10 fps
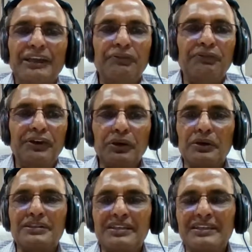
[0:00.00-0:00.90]
If he
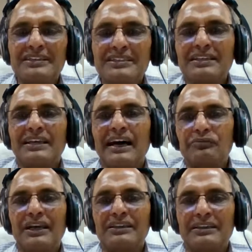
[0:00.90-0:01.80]
or she doesn't
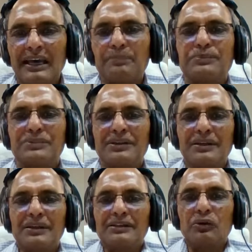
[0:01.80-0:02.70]
have that depth,
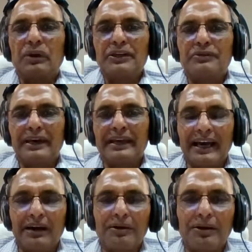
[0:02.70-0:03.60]
then why should I
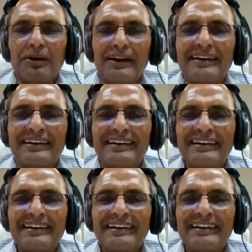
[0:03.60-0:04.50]
have a lawyer?
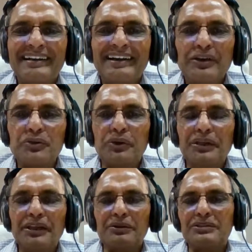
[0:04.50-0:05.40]
So
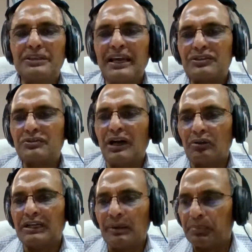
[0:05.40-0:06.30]
he or she has to
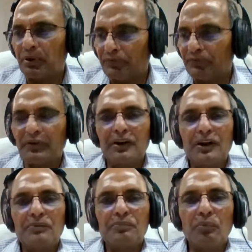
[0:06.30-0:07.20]
have a couple of
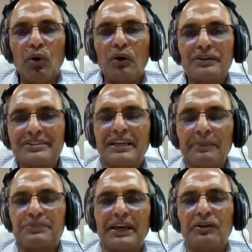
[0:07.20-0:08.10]
more
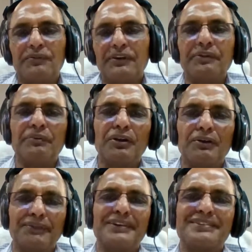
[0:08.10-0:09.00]
steps ahead of every one
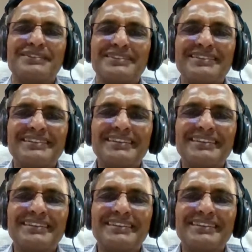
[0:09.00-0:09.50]
of us.